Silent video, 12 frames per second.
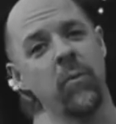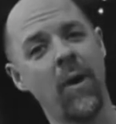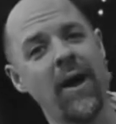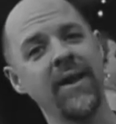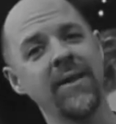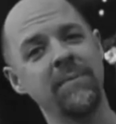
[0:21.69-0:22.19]

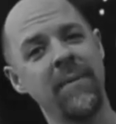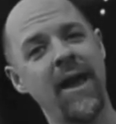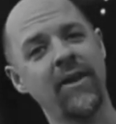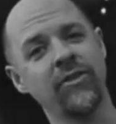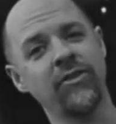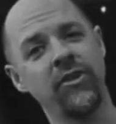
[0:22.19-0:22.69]
why it
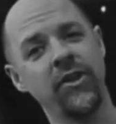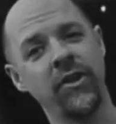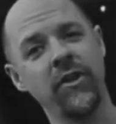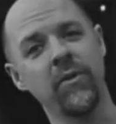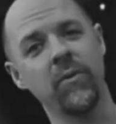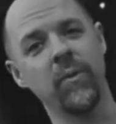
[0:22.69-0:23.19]
matters to
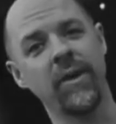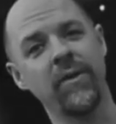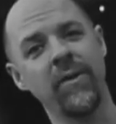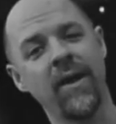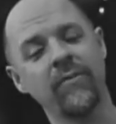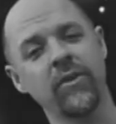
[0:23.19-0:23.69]
you when
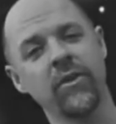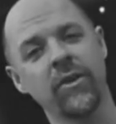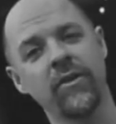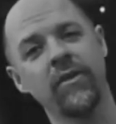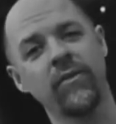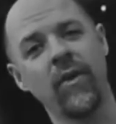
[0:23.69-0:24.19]
you have to
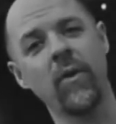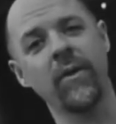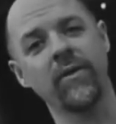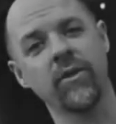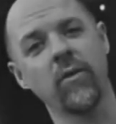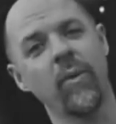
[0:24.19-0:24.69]
learn to
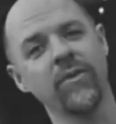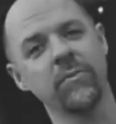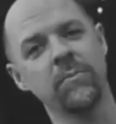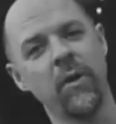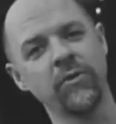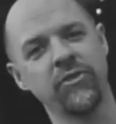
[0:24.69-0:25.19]
focus on
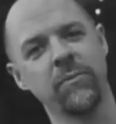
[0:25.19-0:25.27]
what's most